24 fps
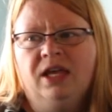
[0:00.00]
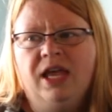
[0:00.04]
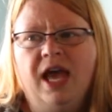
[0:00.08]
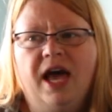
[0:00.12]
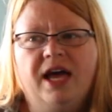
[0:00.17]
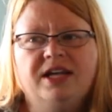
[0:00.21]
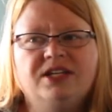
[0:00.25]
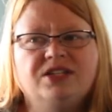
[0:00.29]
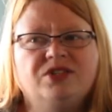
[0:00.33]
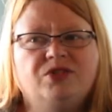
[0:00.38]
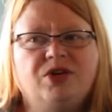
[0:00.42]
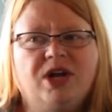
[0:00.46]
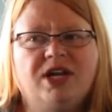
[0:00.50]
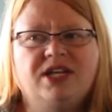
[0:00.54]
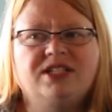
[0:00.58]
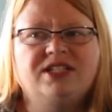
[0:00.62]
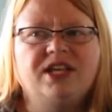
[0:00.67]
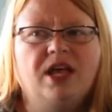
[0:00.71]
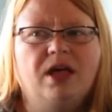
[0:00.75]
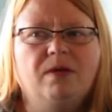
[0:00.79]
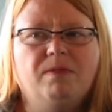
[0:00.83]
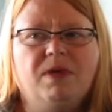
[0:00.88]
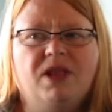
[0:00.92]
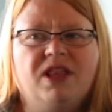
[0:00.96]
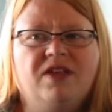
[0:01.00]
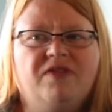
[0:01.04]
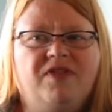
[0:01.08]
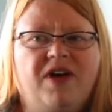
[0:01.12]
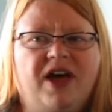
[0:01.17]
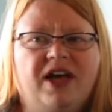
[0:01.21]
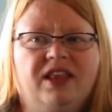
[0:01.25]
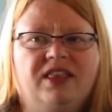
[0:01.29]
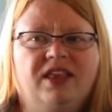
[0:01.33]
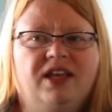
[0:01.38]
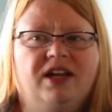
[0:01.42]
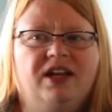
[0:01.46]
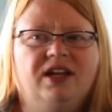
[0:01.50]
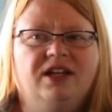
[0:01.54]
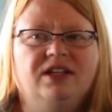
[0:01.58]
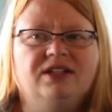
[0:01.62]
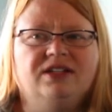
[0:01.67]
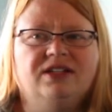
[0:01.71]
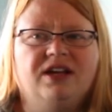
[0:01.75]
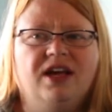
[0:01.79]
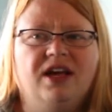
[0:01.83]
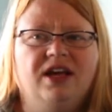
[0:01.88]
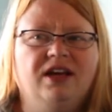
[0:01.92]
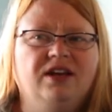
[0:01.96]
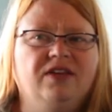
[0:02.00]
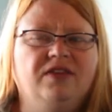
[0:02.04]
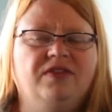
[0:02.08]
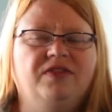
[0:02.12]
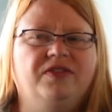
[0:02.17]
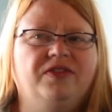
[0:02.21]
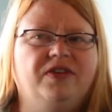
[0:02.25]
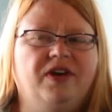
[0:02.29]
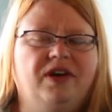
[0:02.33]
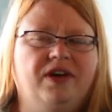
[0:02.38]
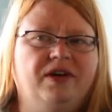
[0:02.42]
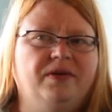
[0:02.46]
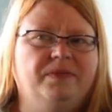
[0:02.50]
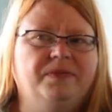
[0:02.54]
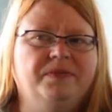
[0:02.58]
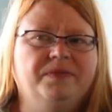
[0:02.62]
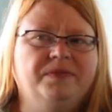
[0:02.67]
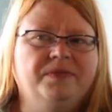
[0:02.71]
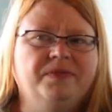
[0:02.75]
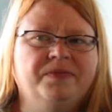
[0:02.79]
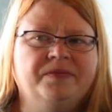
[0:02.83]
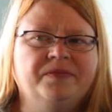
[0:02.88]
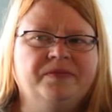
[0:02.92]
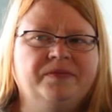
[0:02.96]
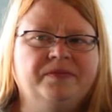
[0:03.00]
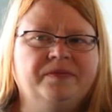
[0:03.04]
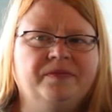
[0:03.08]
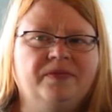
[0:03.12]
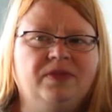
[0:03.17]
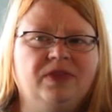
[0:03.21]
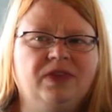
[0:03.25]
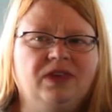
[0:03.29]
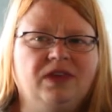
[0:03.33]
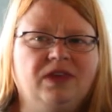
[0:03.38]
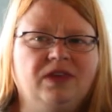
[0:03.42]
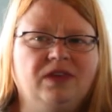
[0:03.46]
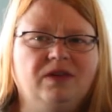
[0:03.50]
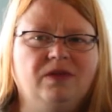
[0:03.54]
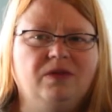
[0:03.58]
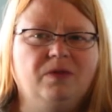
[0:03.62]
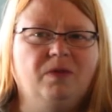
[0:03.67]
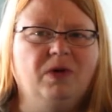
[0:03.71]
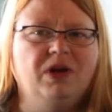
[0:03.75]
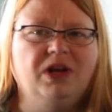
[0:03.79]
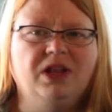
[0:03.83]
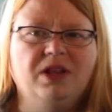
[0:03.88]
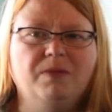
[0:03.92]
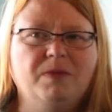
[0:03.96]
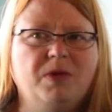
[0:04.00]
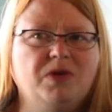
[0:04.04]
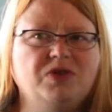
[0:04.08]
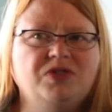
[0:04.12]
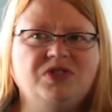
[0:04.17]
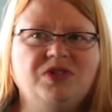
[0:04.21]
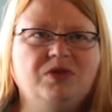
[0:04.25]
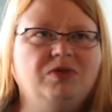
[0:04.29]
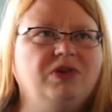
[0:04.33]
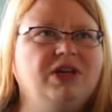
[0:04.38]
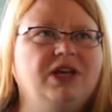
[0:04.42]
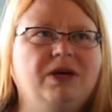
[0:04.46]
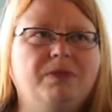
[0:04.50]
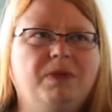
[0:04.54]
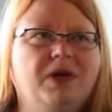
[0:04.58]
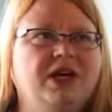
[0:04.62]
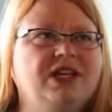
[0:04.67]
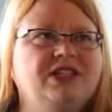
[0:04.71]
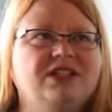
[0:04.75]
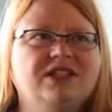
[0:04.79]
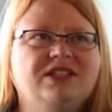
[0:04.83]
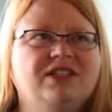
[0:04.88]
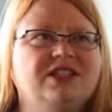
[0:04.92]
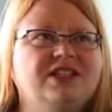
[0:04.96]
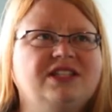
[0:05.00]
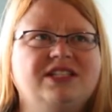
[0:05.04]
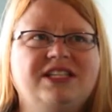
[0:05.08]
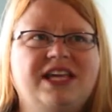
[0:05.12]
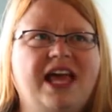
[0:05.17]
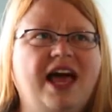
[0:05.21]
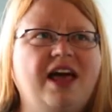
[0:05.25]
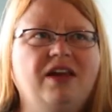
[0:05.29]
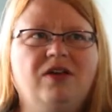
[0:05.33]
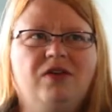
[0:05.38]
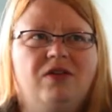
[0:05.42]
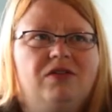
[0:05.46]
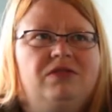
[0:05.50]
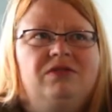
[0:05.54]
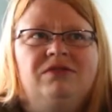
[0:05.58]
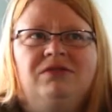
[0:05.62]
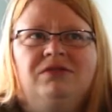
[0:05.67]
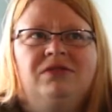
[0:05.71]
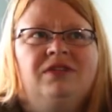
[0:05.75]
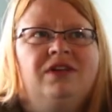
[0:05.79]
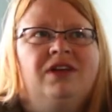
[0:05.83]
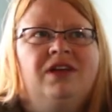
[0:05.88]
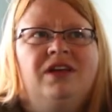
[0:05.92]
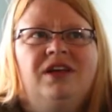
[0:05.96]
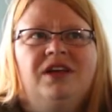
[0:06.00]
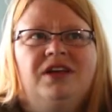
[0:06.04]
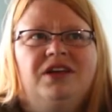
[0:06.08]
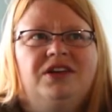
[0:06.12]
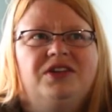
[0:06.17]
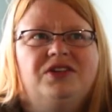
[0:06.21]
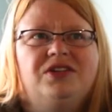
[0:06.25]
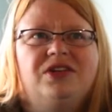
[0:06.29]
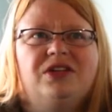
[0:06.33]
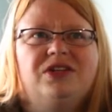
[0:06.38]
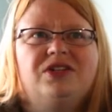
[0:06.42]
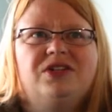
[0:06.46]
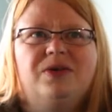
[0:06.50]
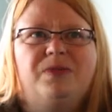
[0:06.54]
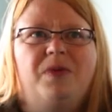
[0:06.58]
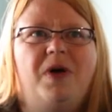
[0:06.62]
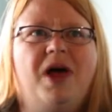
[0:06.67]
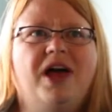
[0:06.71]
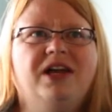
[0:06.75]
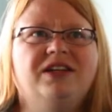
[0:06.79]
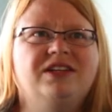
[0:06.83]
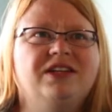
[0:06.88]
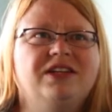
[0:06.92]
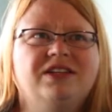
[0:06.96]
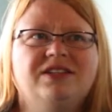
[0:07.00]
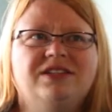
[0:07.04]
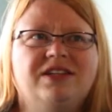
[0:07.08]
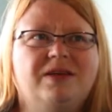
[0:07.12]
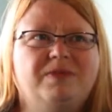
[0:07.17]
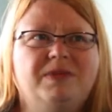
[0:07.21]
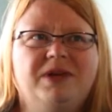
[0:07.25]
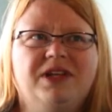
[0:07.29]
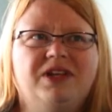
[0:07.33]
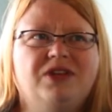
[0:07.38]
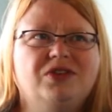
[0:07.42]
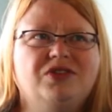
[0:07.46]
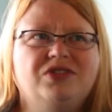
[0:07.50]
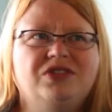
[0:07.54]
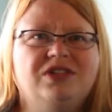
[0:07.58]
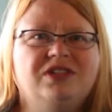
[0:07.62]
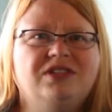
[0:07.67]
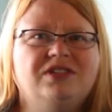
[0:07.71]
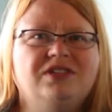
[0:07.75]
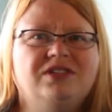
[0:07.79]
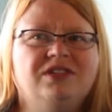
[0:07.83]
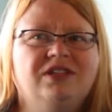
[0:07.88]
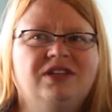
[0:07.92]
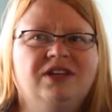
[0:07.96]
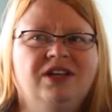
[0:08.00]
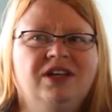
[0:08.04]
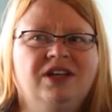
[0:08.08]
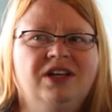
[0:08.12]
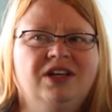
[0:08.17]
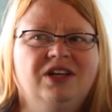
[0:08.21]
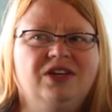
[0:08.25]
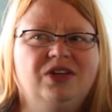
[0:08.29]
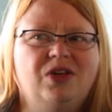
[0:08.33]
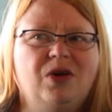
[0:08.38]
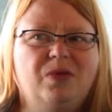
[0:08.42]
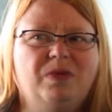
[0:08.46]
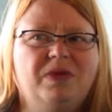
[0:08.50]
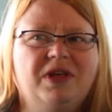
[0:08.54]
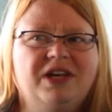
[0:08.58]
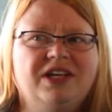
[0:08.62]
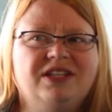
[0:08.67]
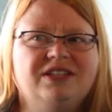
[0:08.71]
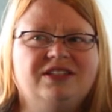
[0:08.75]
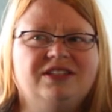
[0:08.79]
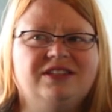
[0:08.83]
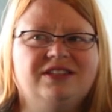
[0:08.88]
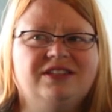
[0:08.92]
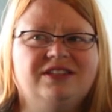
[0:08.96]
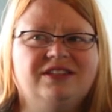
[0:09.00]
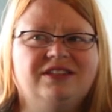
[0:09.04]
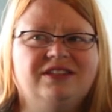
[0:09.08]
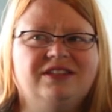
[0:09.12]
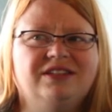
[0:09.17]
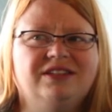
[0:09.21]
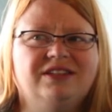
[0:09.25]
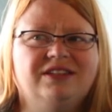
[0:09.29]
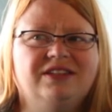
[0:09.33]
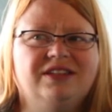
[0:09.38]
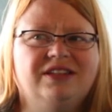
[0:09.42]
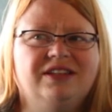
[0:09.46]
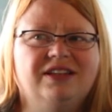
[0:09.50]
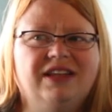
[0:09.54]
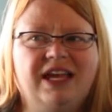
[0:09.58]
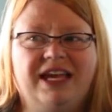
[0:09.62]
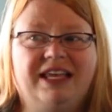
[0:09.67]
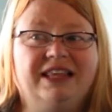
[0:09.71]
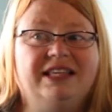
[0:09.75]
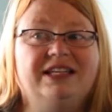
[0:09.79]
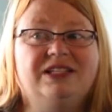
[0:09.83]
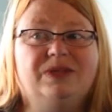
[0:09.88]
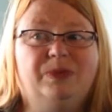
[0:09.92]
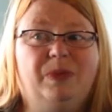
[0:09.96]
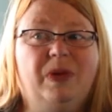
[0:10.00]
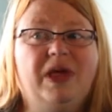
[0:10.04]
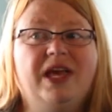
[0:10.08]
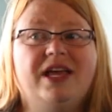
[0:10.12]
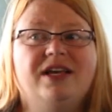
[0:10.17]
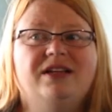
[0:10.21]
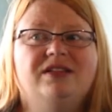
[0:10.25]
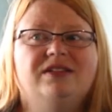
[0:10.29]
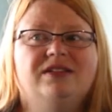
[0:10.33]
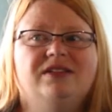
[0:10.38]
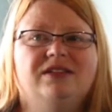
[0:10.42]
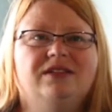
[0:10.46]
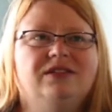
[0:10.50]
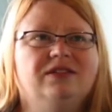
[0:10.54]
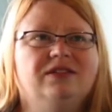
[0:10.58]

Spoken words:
just try to sell them on the fact that it's kind of one of the most unique places in Seattle to practice. I mean, there's just no place like this place,